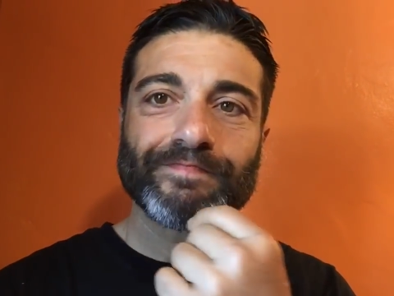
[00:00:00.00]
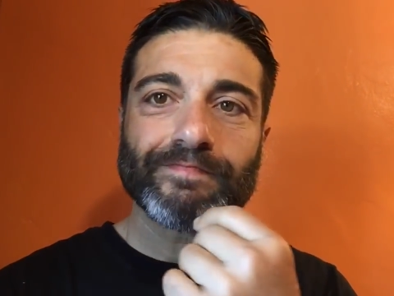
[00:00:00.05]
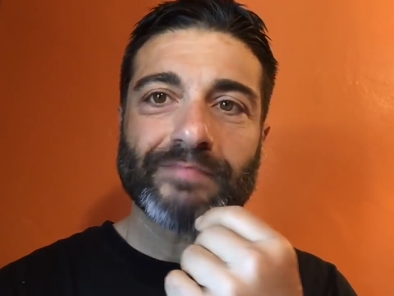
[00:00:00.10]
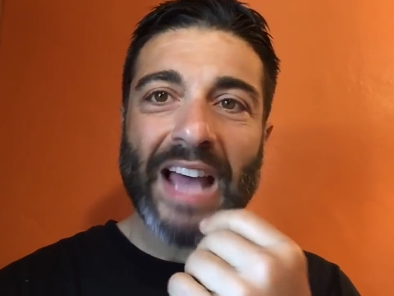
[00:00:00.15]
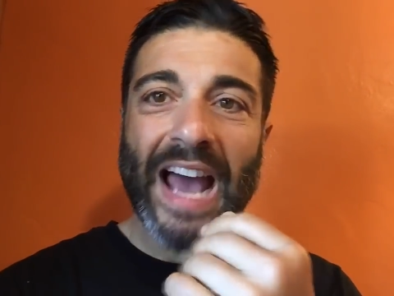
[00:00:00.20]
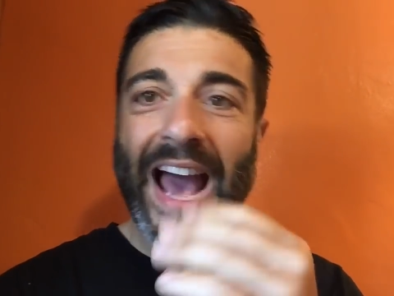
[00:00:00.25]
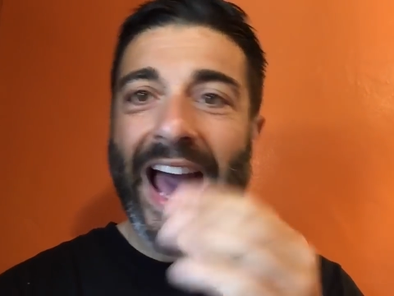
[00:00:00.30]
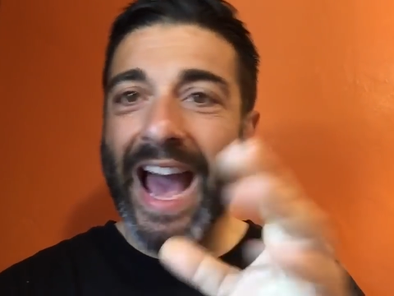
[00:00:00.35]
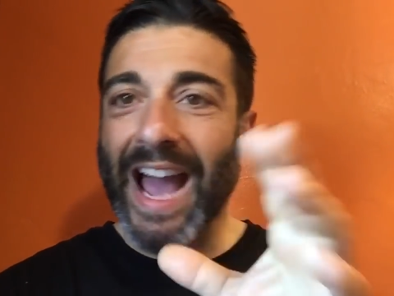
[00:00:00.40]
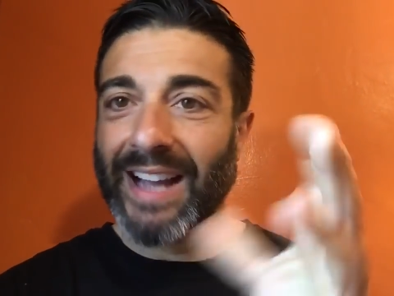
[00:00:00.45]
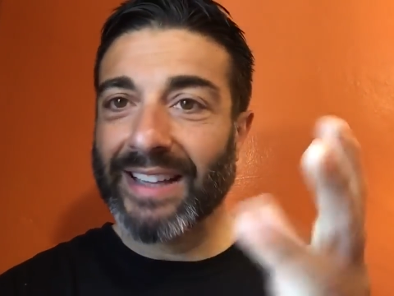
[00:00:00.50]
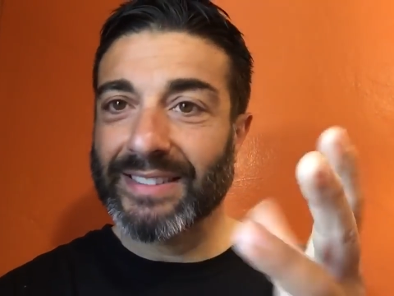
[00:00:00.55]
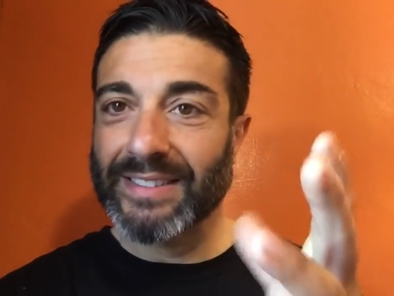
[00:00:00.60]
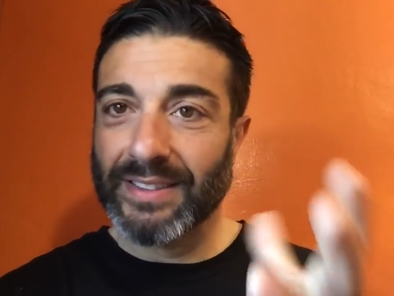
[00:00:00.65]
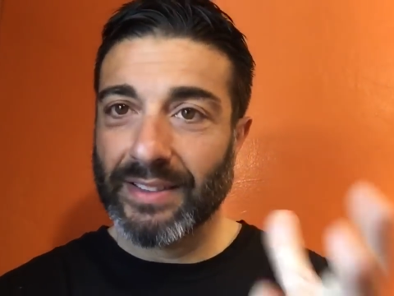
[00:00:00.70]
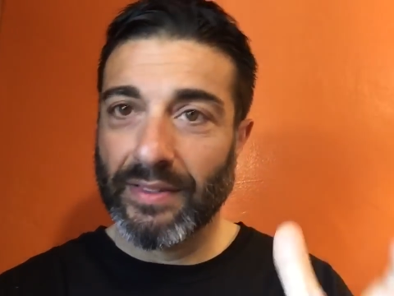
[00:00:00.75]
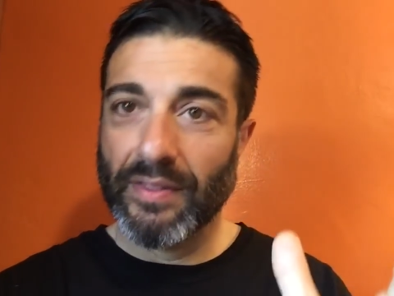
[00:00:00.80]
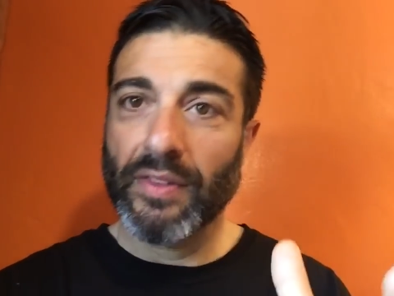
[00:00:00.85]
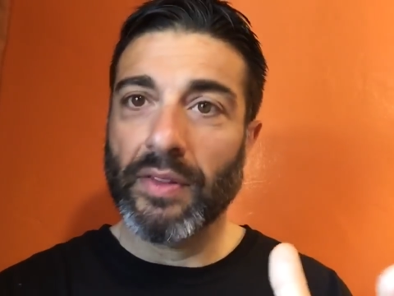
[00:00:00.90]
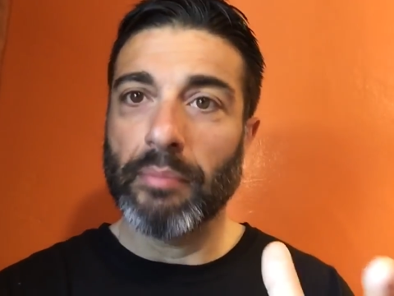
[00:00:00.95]

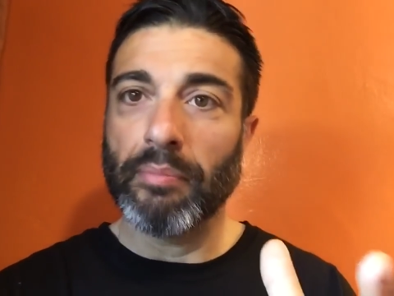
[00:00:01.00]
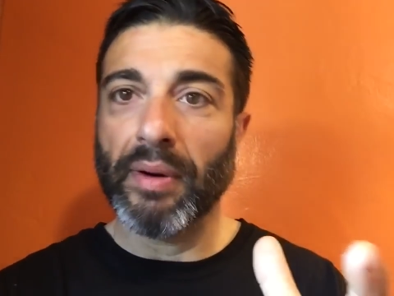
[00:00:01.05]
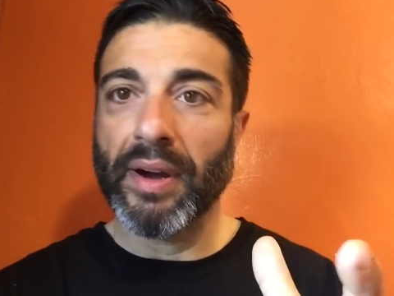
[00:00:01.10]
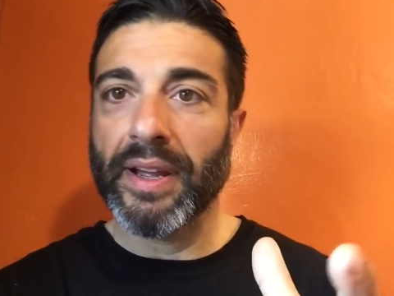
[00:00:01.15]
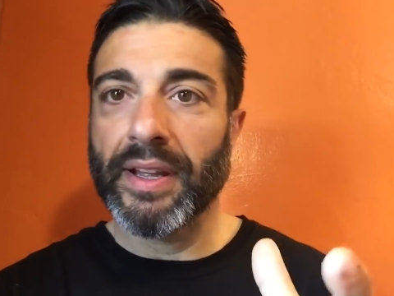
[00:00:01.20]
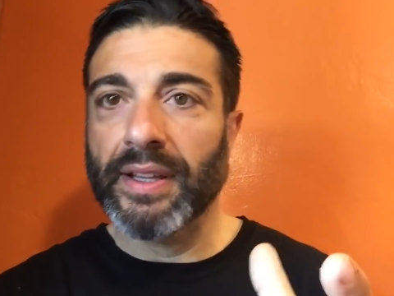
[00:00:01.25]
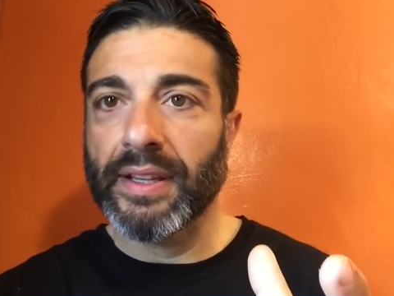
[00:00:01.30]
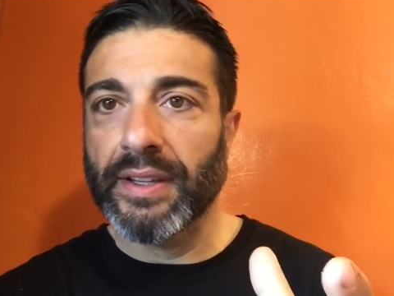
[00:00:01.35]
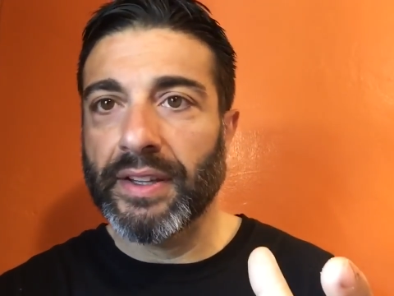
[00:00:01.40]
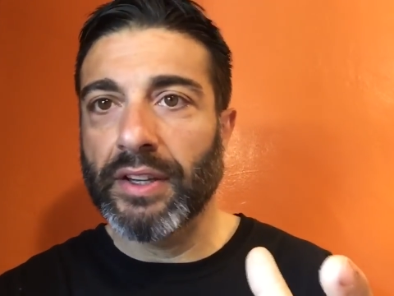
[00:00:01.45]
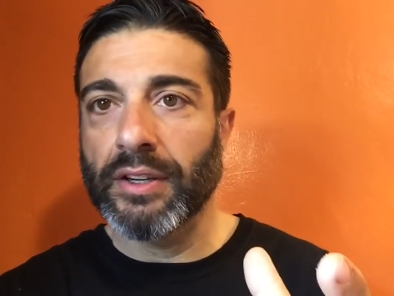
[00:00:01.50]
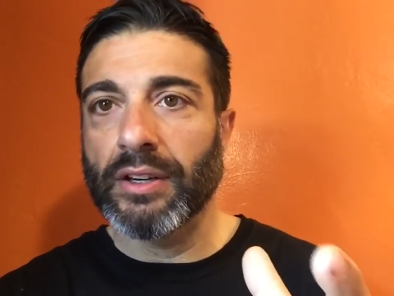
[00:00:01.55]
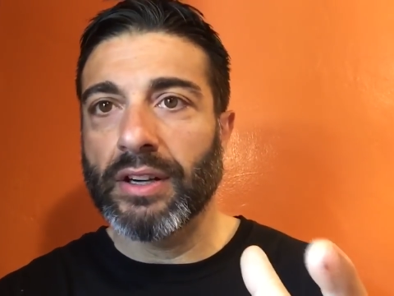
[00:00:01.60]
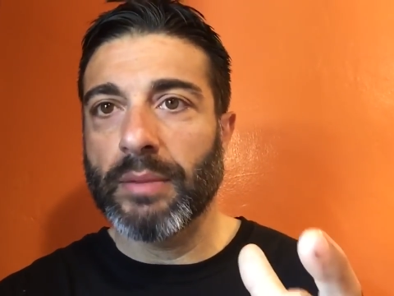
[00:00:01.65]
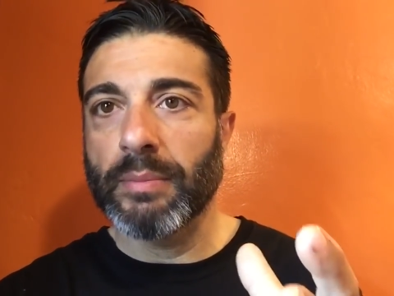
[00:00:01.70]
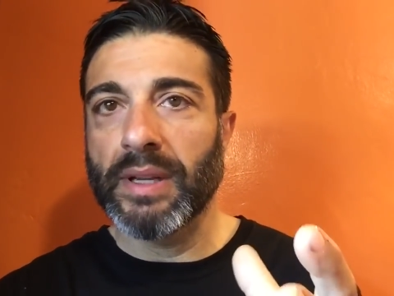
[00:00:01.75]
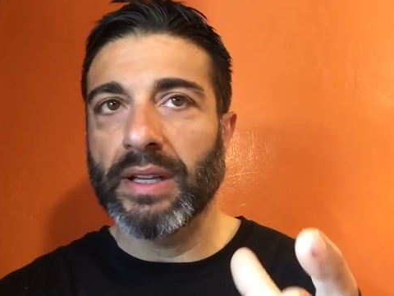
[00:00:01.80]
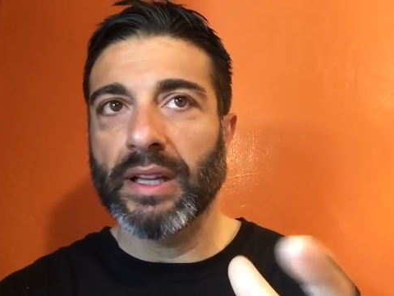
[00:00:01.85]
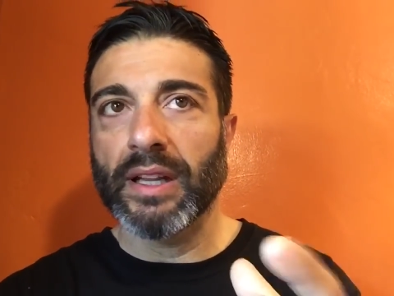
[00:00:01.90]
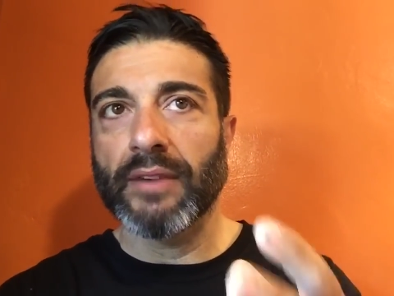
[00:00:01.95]
hacked the bike, you know what I mean?